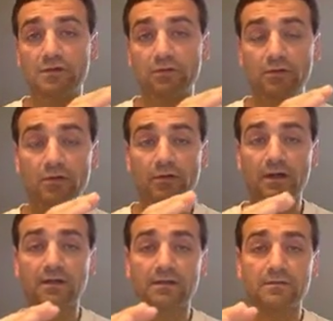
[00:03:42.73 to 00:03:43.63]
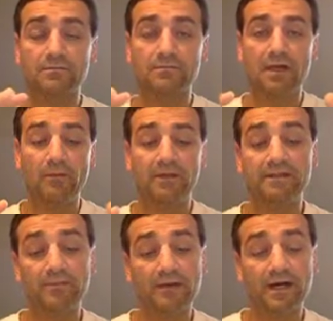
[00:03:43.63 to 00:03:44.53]
eroded rock, and when
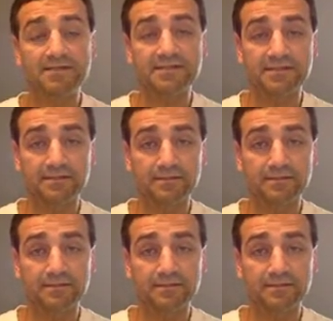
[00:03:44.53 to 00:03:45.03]
it deposits